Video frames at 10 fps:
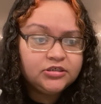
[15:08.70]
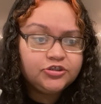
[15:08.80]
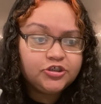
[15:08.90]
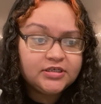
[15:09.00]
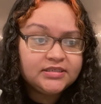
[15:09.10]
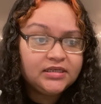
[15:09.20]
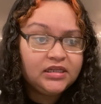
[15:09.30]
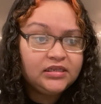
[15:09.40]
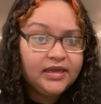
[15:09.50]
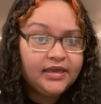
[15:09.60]
Justin,
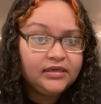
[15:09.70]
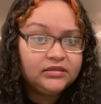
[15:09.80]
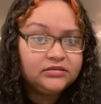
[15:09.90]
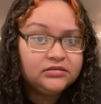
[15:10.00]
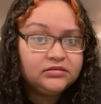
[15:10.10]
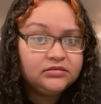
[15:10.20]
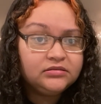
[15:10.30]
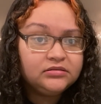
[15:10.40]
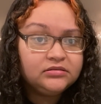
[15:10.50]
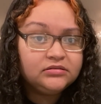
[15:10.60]
Clay.
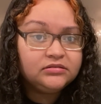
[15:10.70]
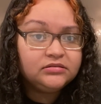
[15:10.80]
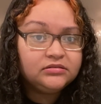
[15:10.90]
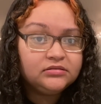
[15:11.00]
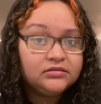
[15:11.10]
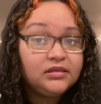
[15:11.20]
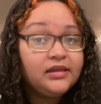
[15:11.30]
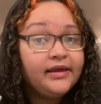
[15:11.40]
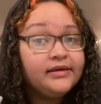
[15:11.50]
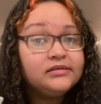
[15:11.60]

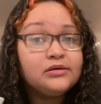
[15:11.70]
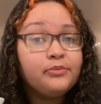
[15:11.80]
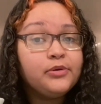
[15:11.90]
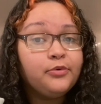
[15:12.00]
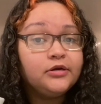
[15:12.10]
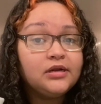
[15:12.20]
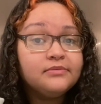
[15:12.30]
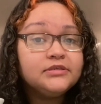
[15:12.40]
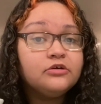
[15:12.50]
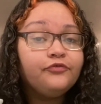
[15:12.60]
Clay's gonna be working on
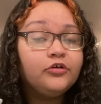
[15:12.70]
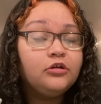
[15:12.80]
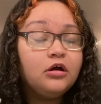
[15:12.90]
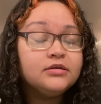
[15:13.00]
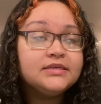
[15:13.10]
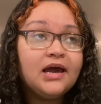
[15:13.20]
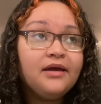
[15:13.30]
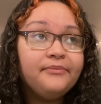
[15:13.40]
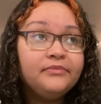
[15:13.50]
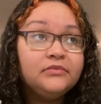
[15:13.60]
himself for a long
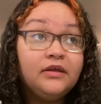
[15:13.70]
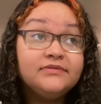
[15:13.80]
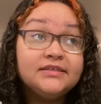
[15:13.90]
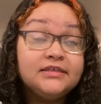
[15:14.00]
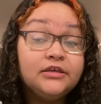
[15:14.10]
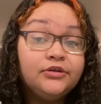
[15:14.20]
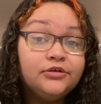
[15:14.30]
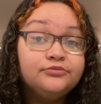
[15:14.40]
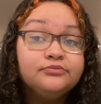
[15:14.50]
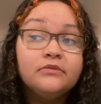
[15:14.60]
time. Love to see it
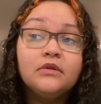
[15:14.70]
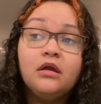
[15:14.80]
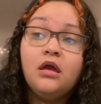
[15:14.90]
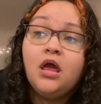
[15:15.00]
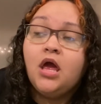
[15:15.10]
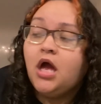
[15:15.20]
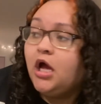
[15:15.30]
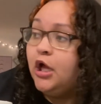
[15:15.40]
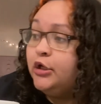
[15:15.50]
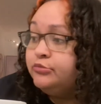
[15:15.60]
though.
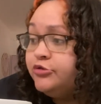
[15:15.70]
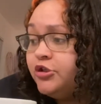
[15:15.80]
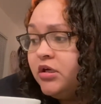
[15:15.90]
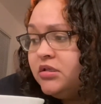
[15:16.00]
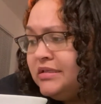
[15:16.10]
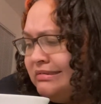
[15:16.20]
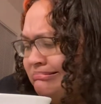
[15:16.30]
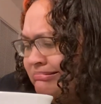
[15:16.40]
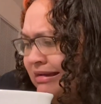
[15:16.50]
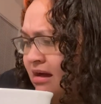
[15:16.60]
Justin,
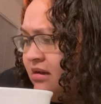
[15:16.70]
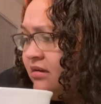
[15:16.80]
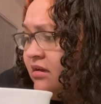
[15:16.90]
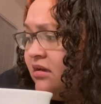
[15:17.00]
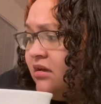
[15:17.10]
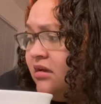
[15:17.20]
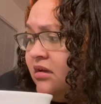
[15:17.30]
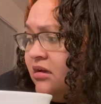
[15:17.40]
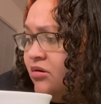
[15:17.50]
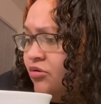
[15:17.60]
God.
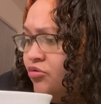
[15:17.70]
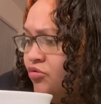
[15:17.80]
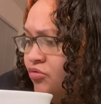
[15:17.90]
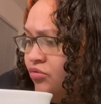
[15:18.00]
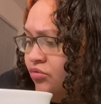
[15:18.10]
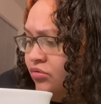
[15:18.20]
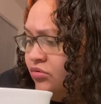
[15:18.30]
Ooh.